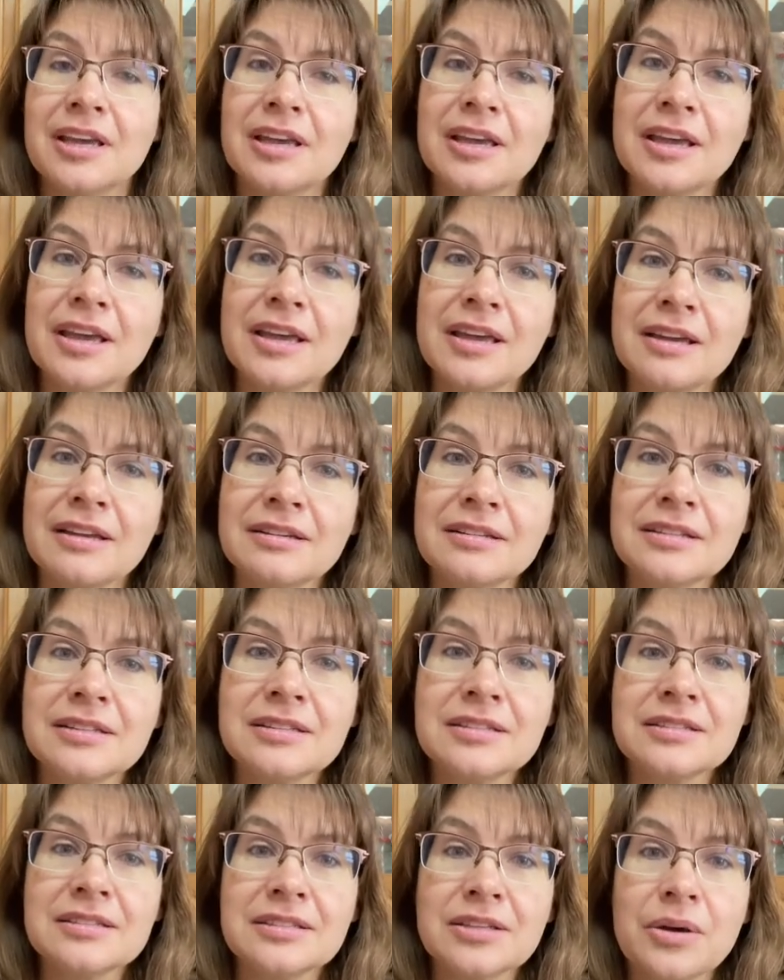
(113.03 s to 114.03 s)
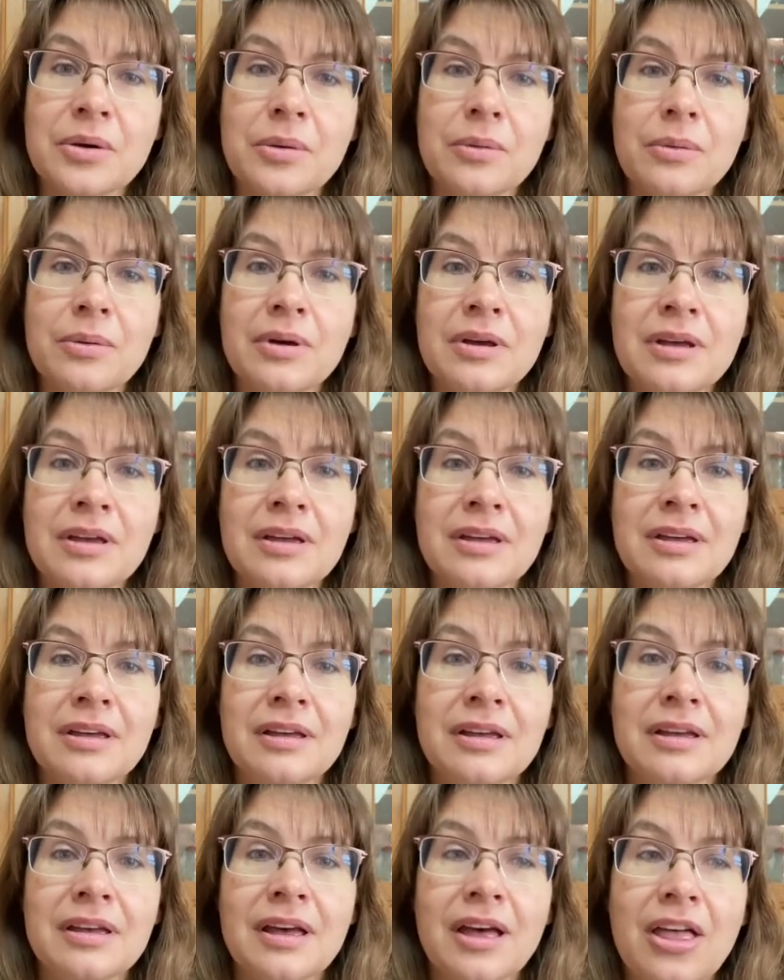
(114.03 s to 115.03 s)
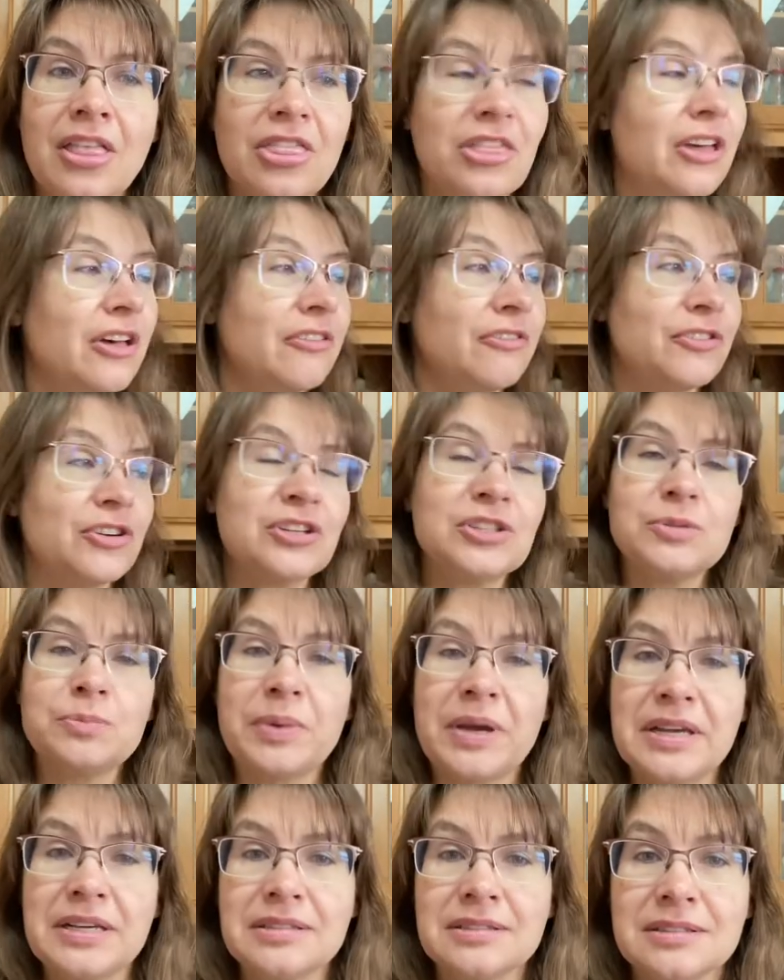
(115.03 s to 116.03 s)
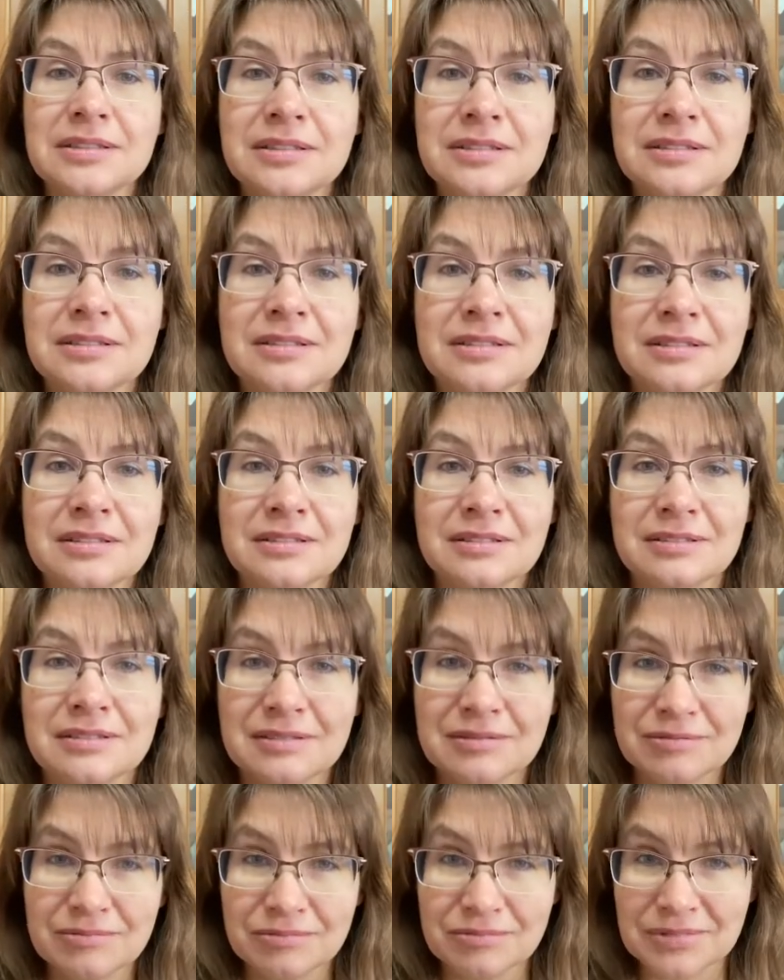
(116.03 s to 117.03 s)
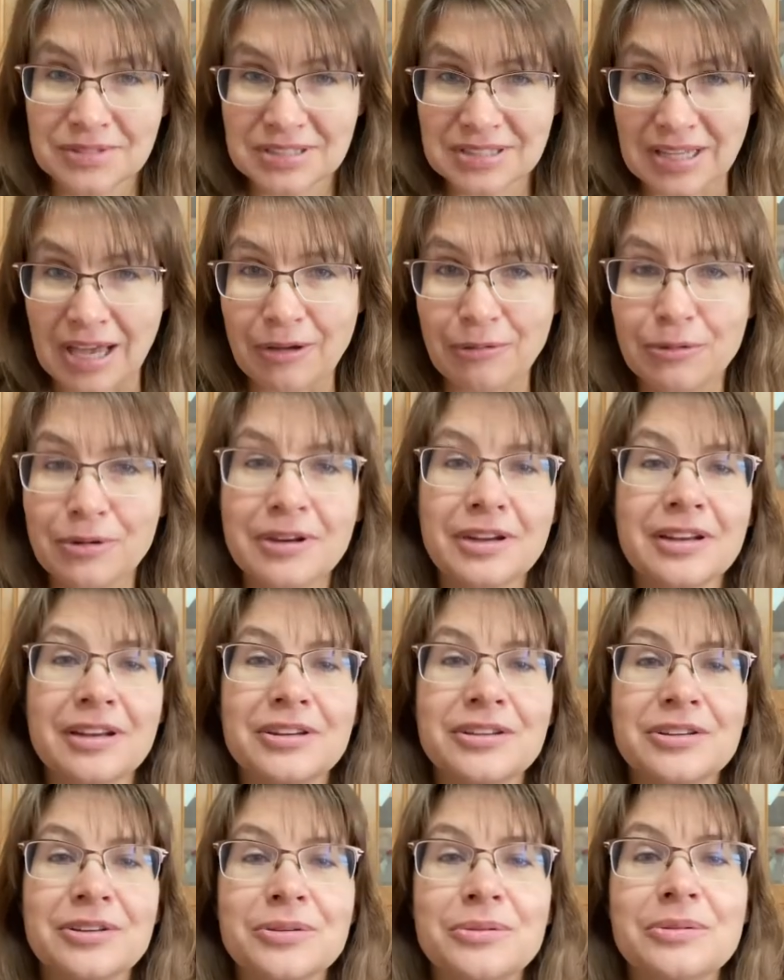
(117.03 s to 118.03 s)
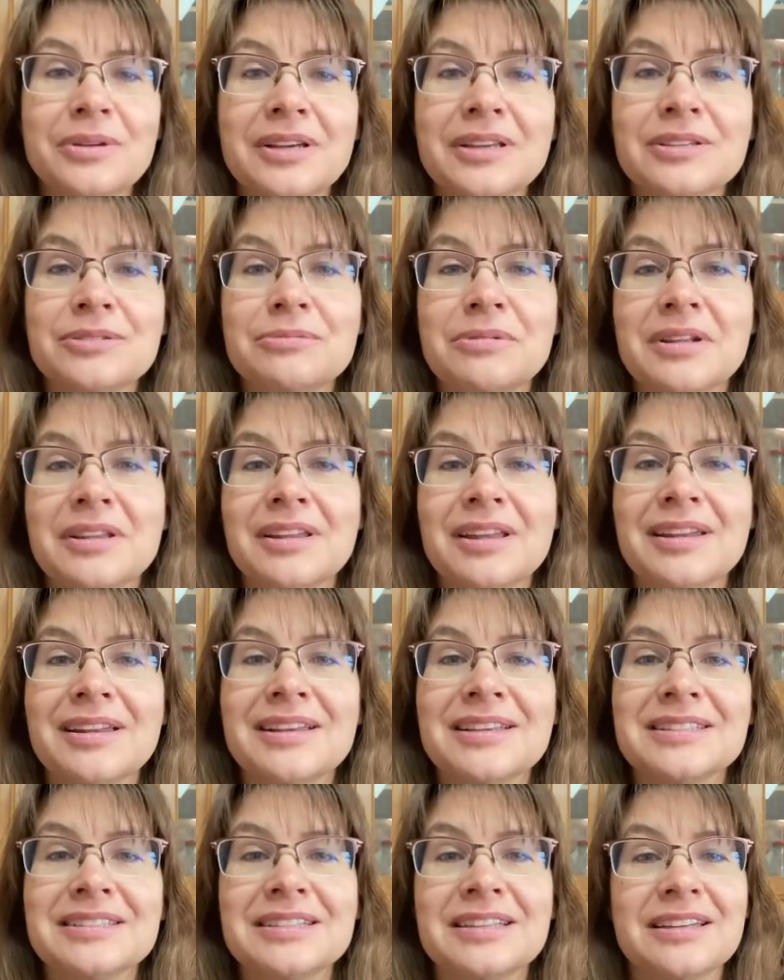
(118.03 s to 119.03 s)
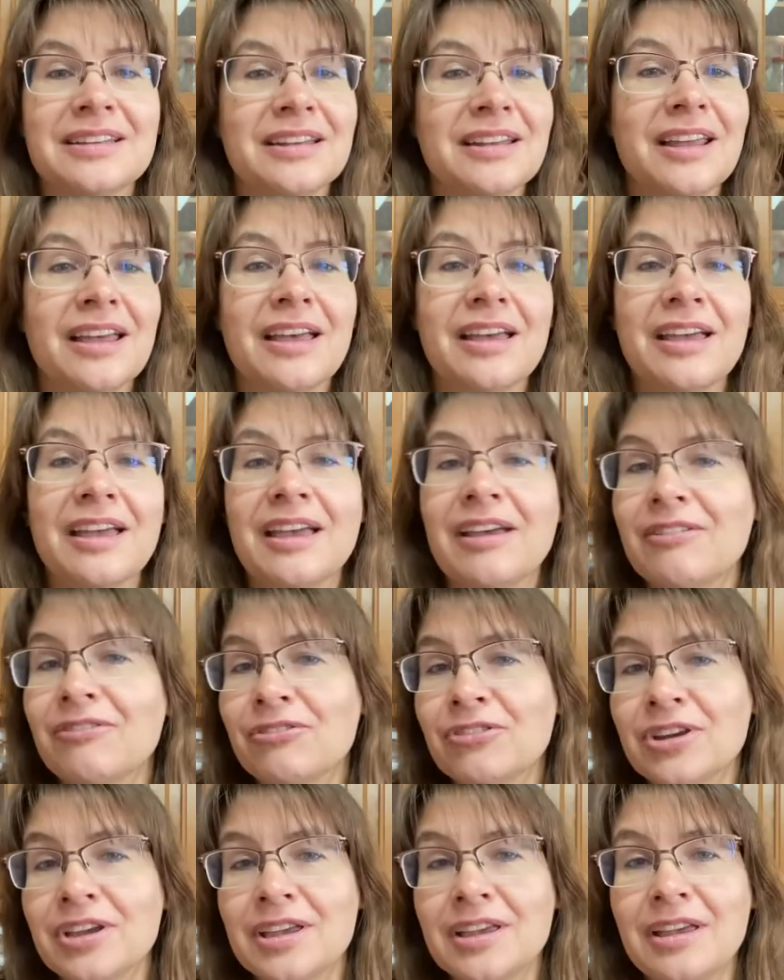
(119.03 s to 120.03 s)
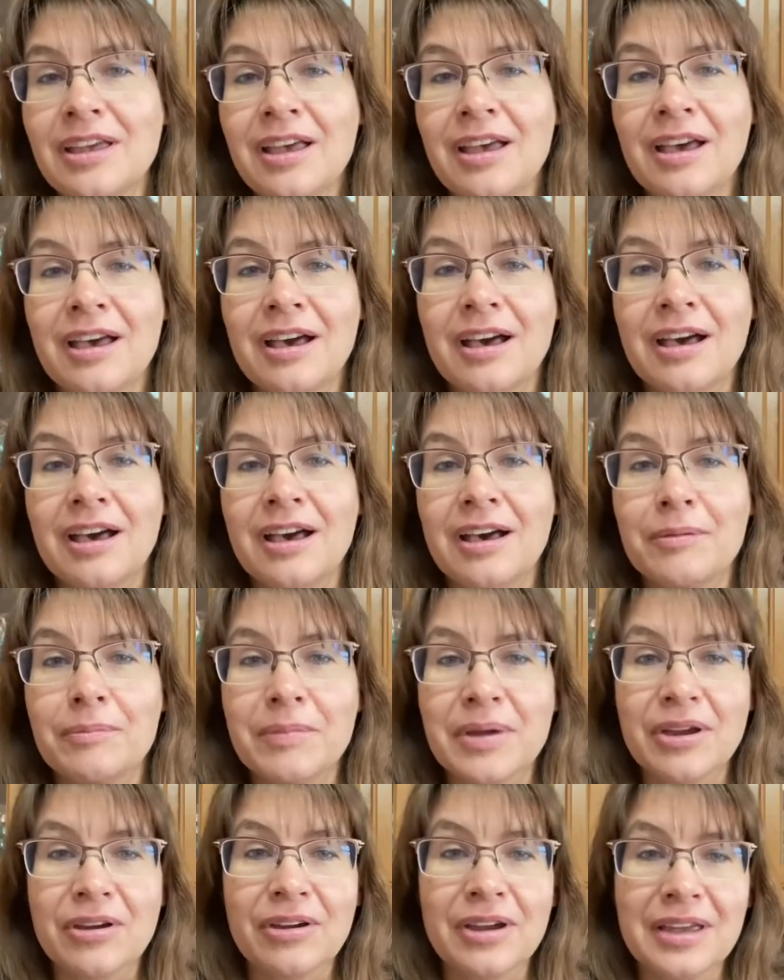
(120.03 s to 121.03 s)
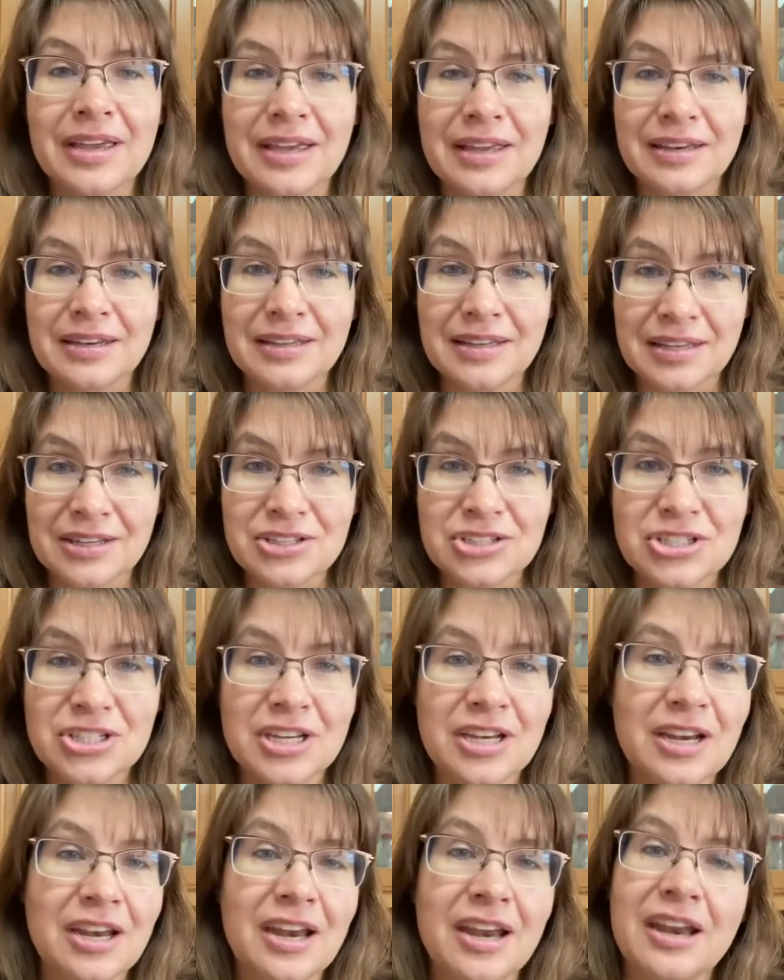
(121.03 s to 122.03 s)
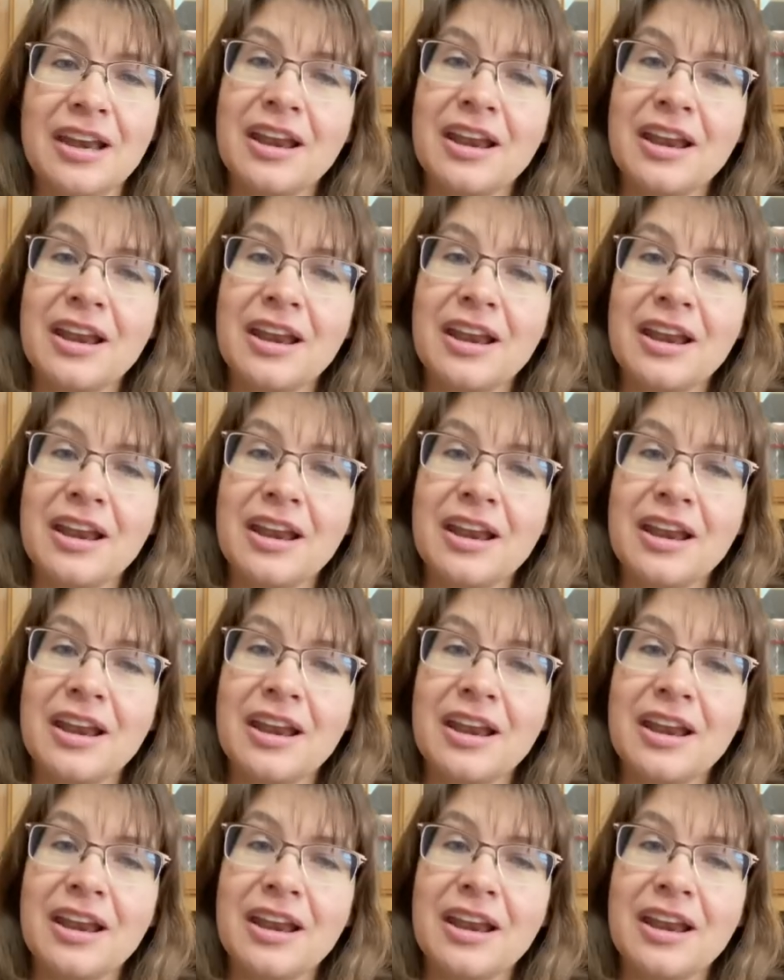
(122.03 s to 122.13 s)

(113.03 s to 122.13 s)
And so the first spice set we're gonna do is one that is an every American kitchen and